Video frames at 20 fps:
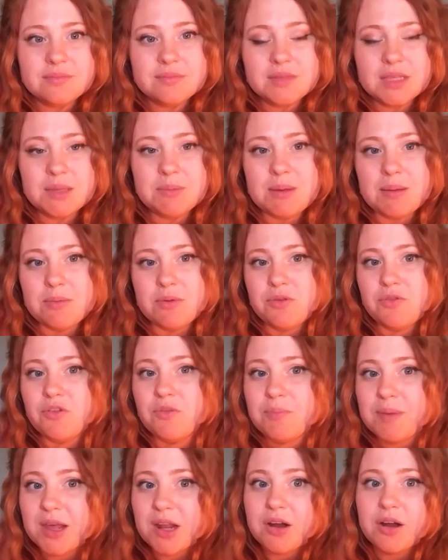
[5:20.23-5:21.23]
Maybe you feel
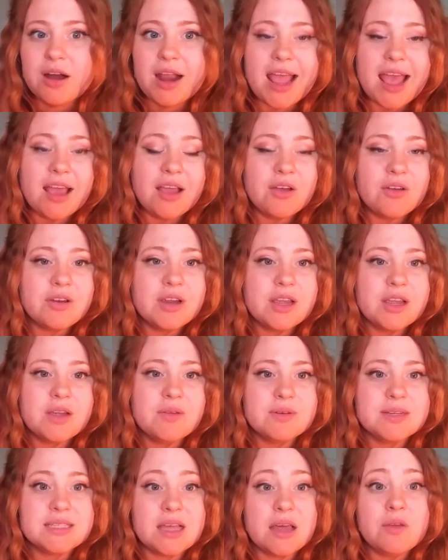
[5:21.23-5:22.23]
better, angry,
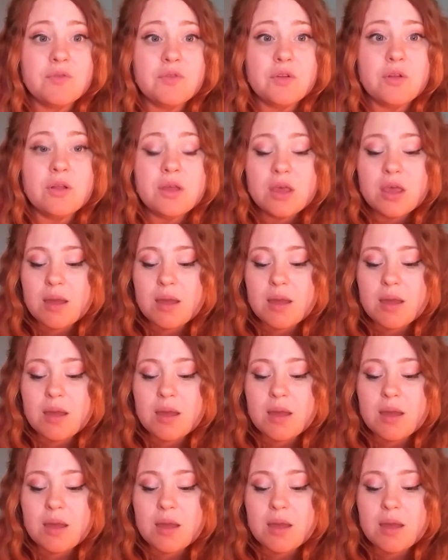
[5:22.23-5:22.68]
resentful.